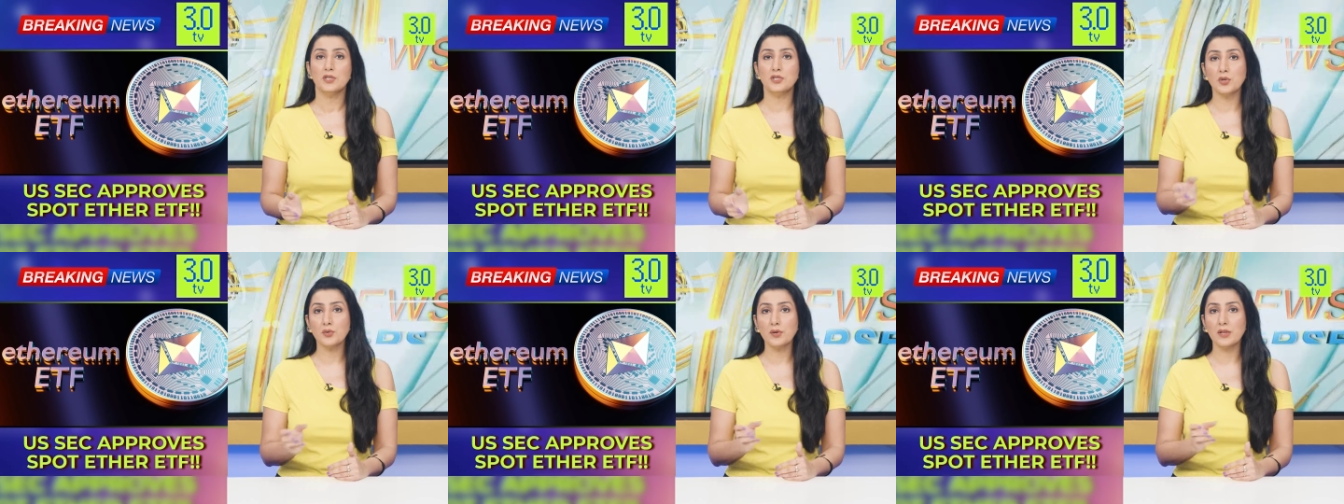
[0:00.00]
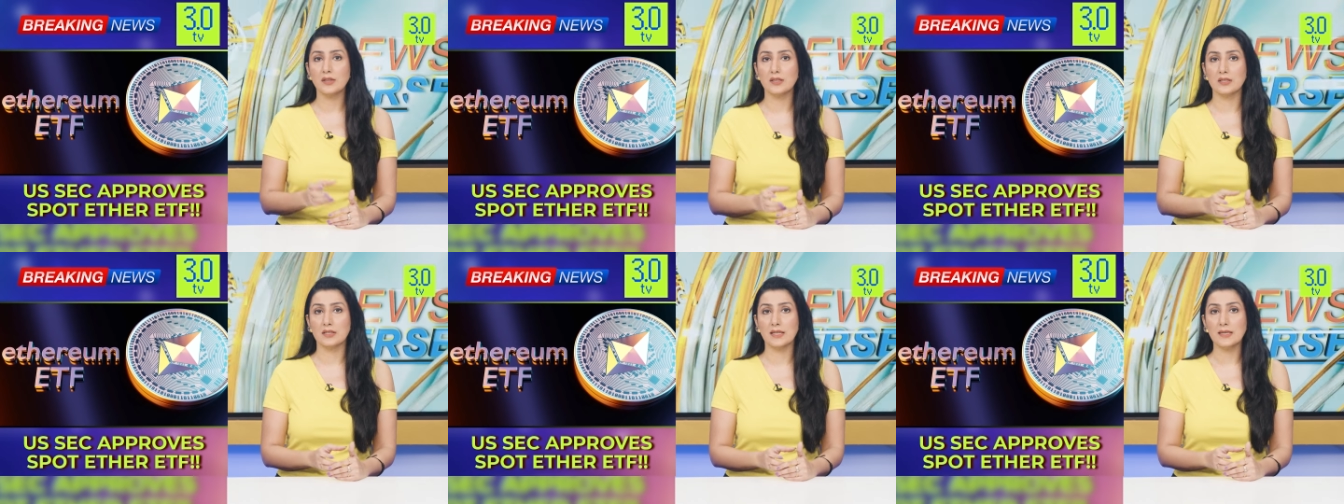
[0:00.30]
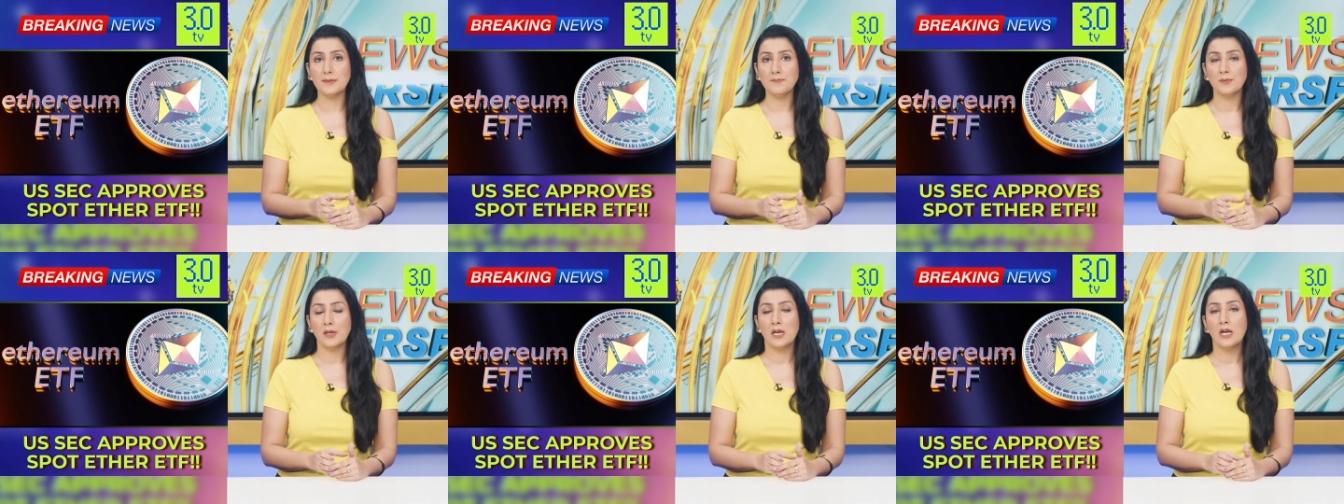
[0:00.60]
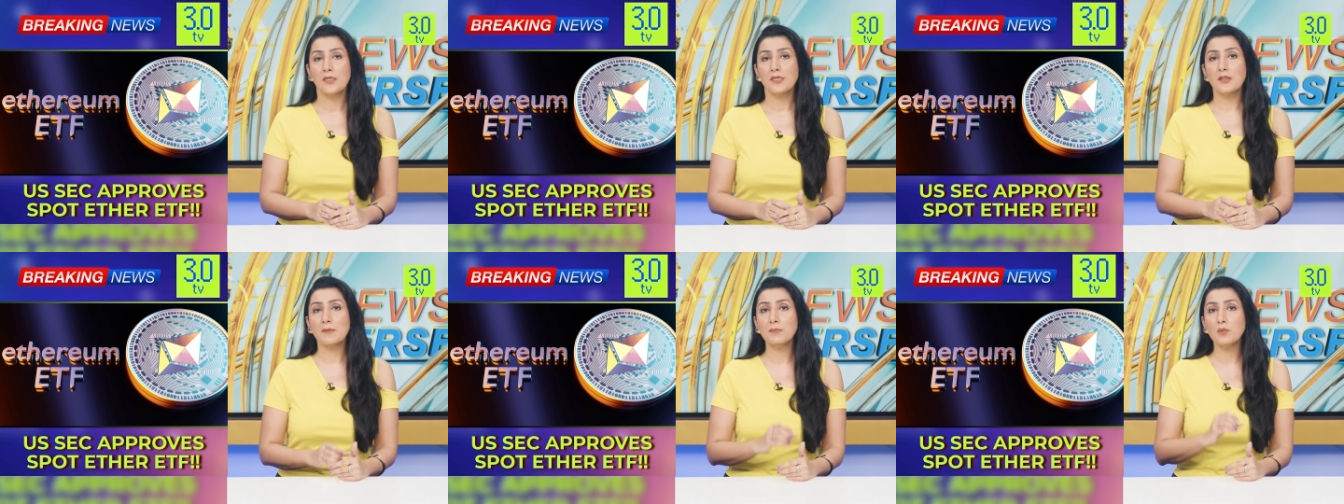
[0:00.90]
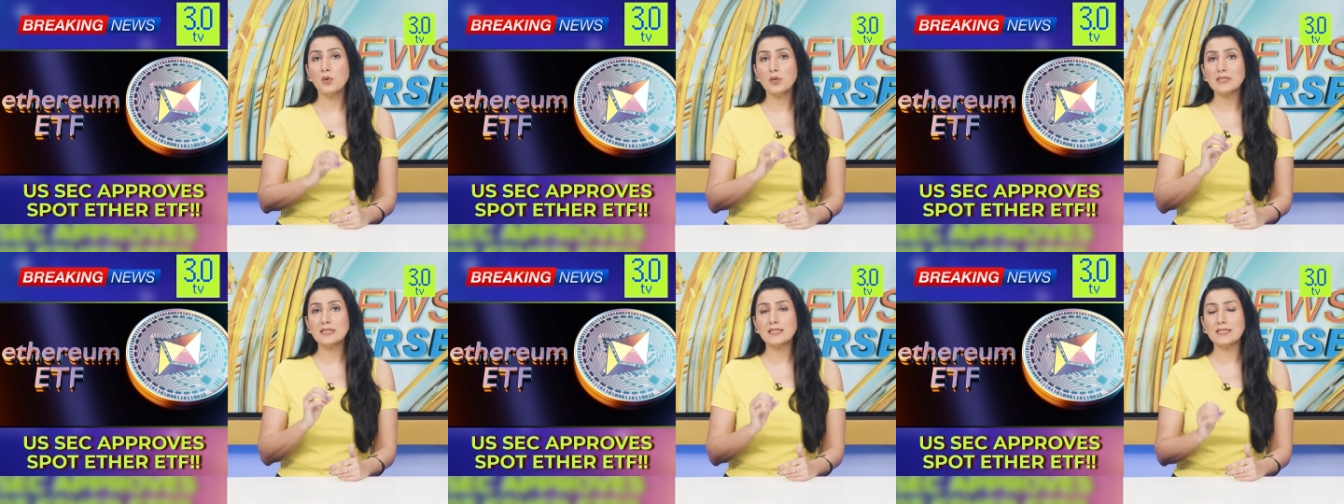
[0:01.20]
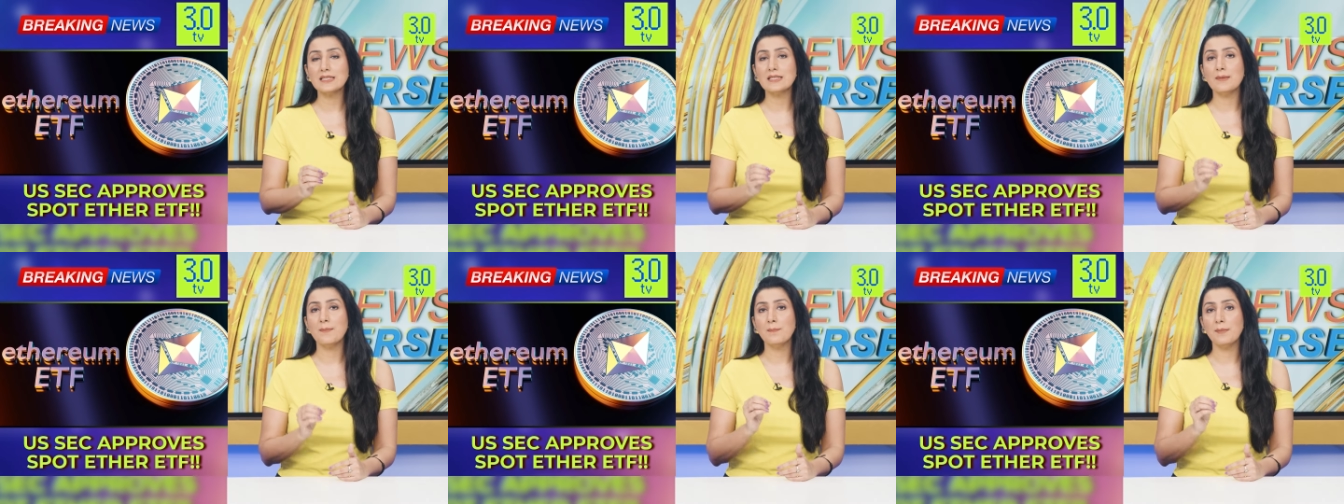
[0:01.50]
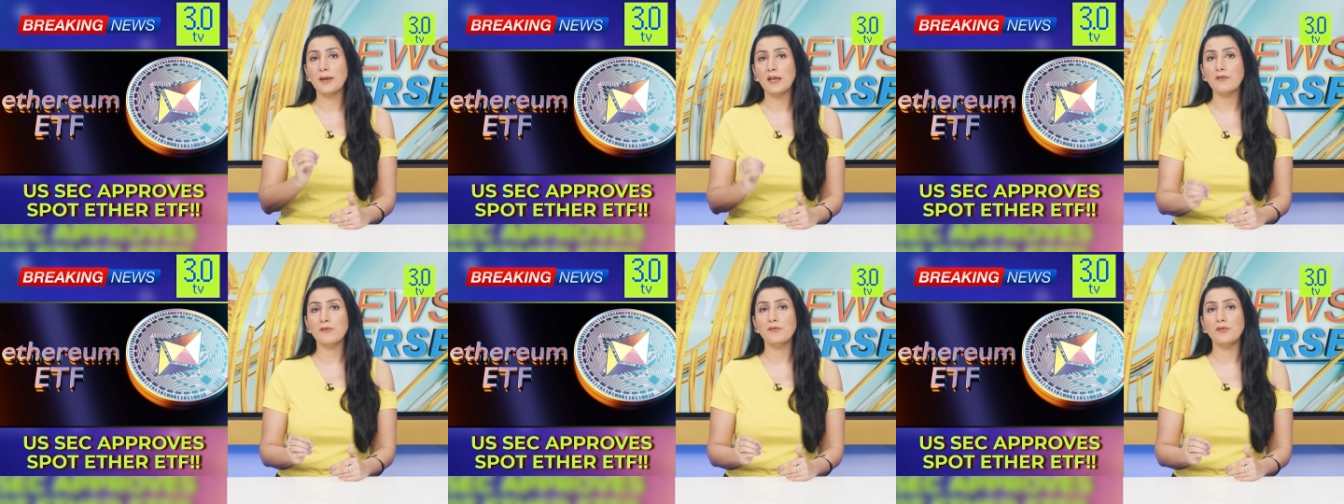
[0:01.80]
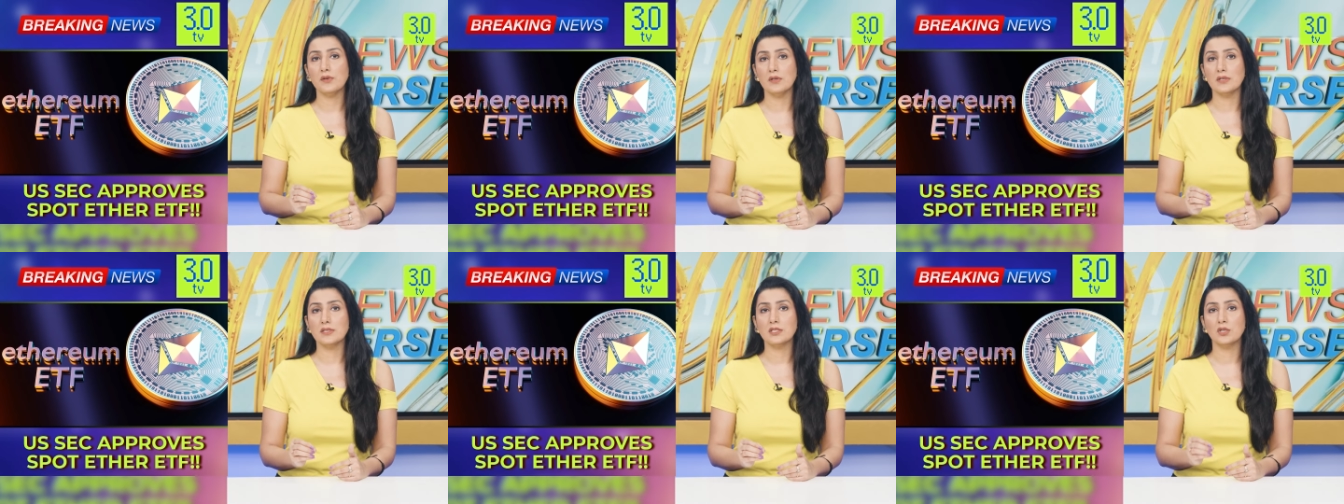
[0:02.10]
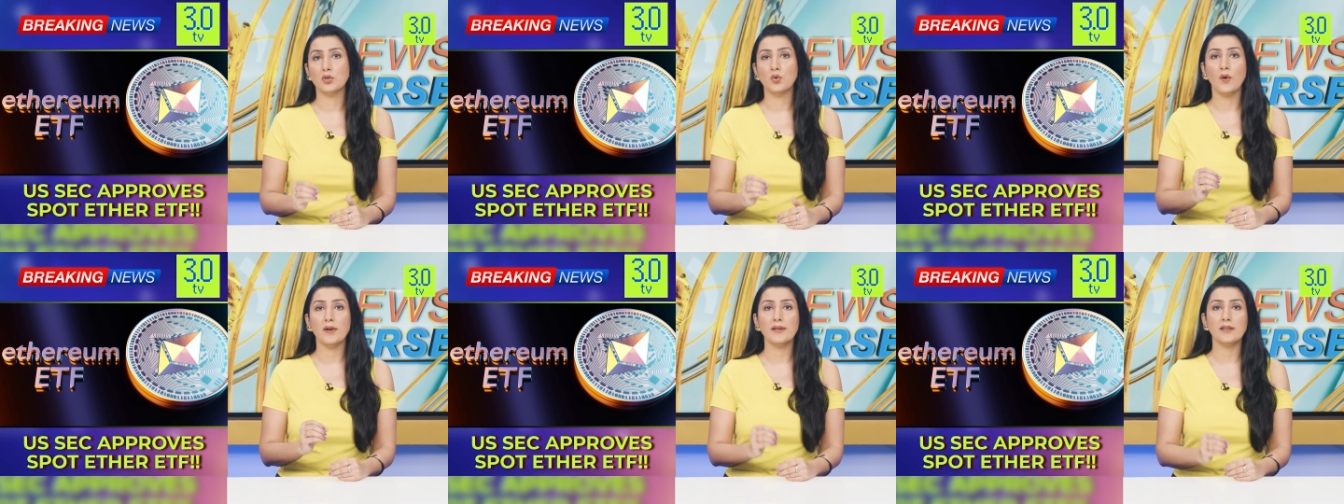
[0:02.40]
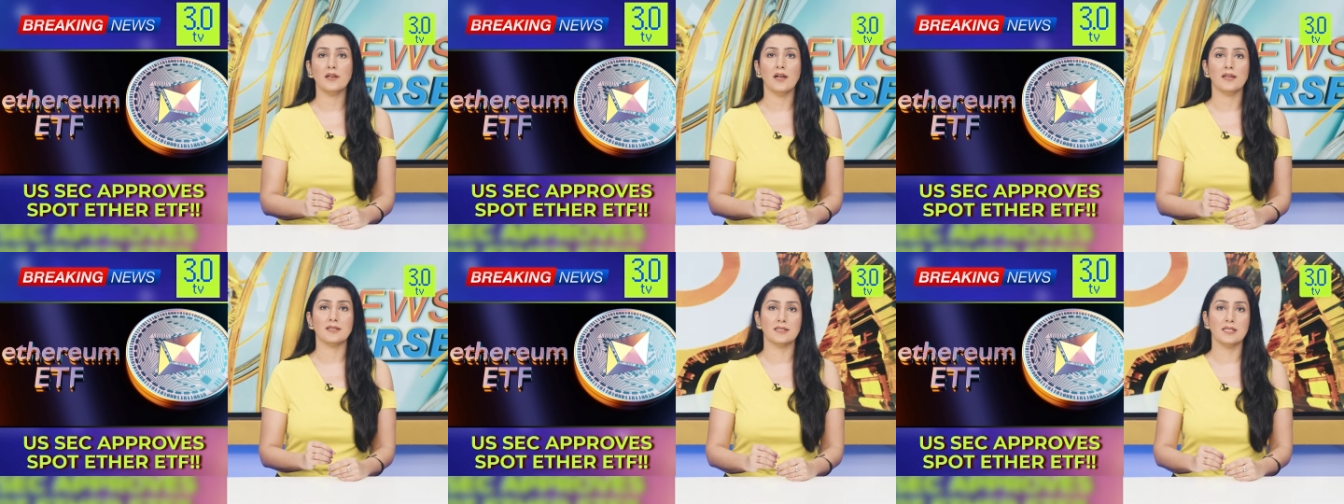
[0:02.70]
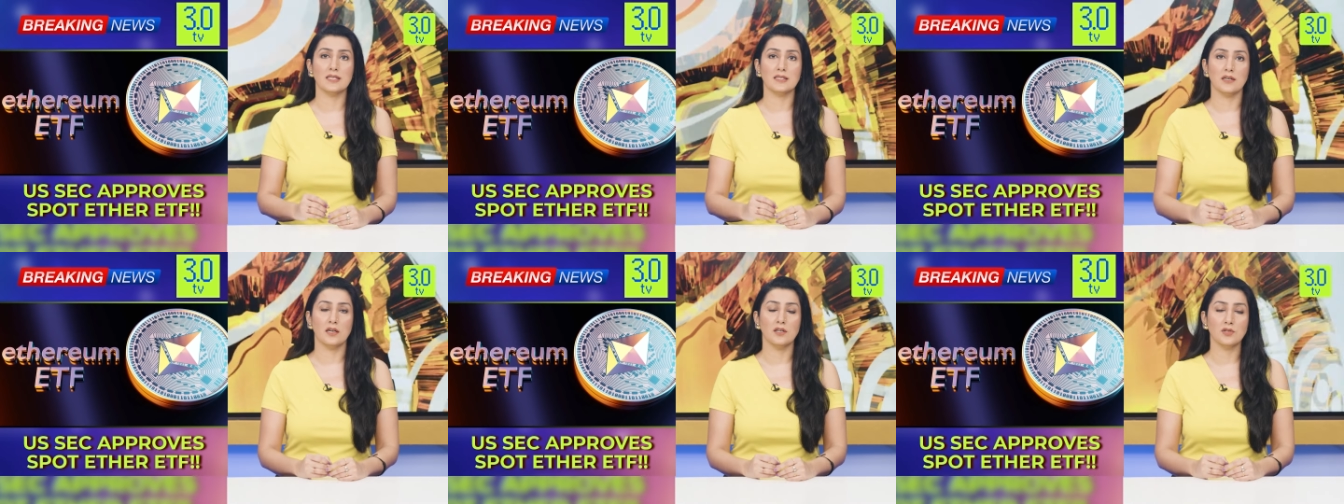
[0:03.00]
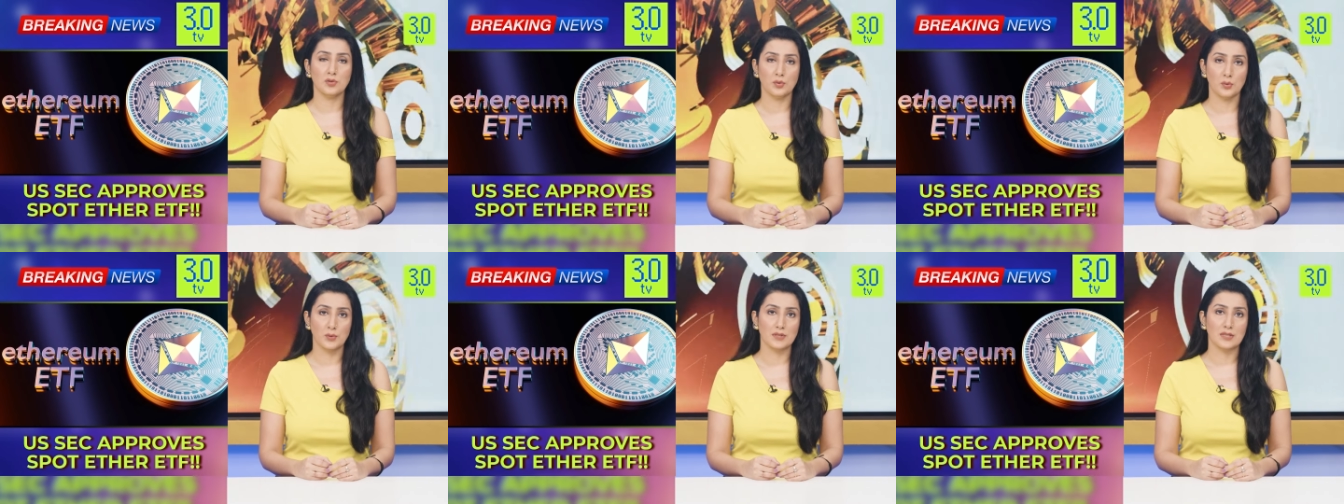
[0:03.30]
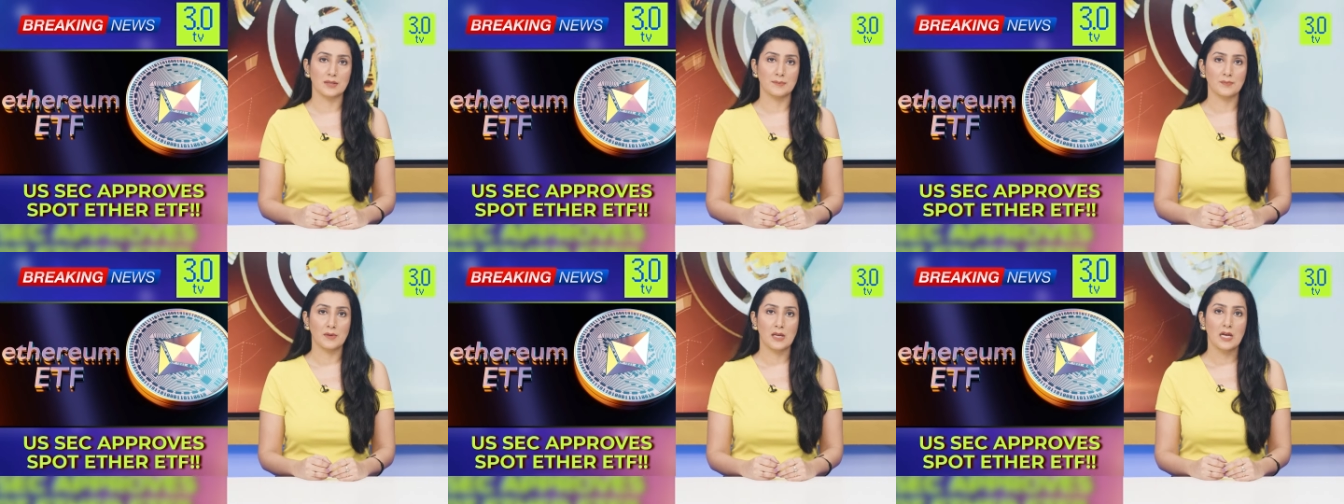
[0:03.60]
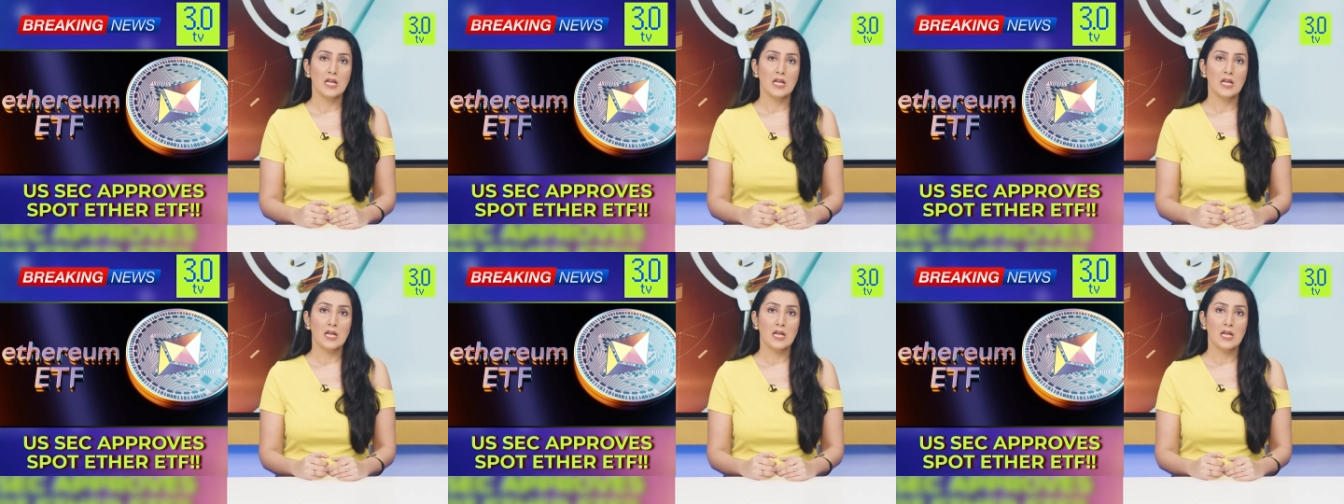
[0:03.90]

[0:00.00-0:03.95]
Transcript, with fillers: during the day, the most since May 1st CoinGlass data shows.